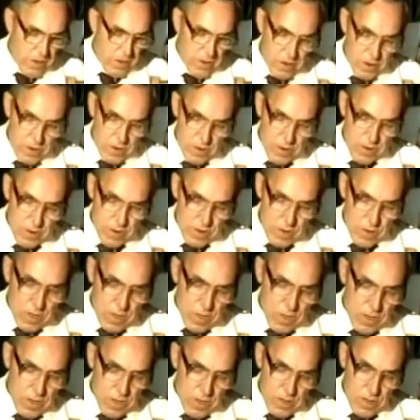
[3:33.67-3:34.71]
that are
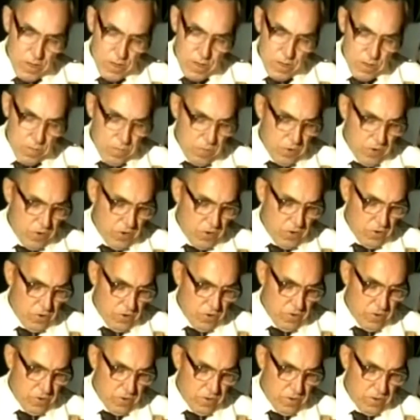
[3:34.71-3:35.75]

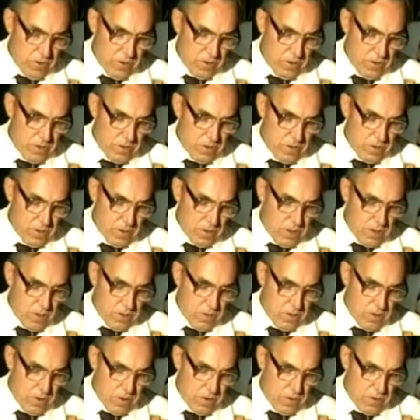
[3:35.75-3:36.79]
produced.
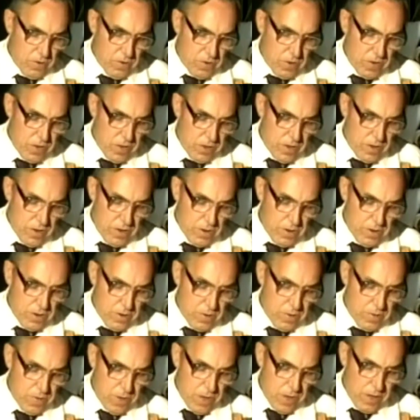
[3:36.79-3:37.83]
There are
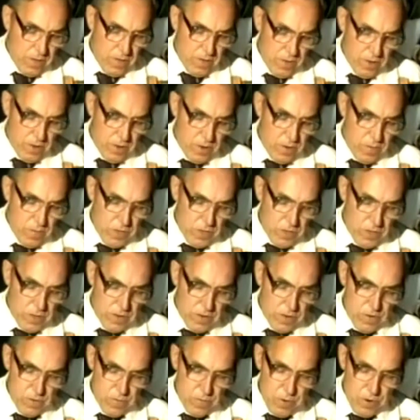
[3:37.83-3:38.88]
300 to 500
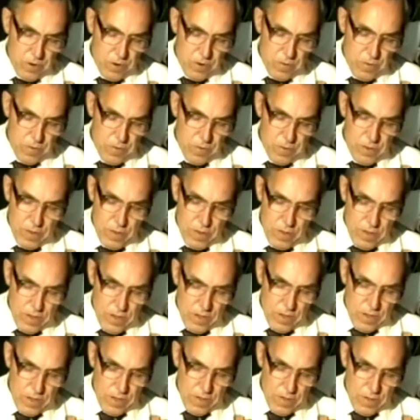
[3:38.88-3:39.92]
million sperms
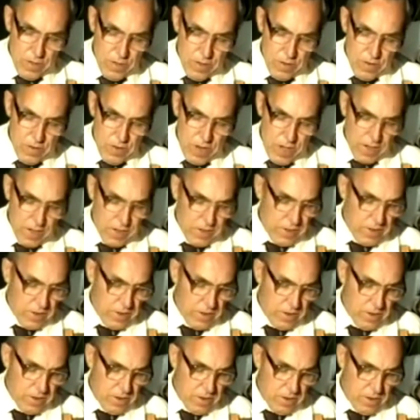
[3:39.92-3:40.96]
in the
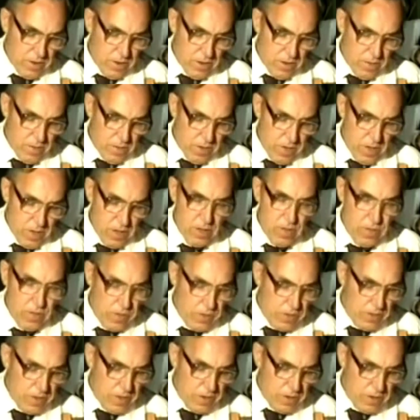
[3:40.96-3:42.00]
ejaculate of a
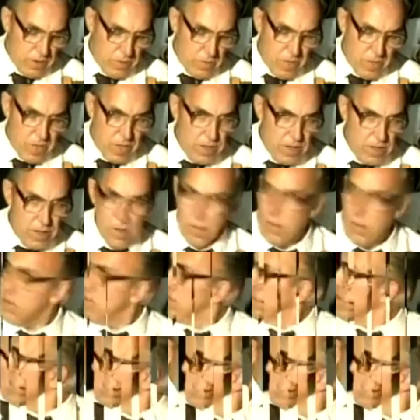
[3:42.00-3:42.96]
healthy young male.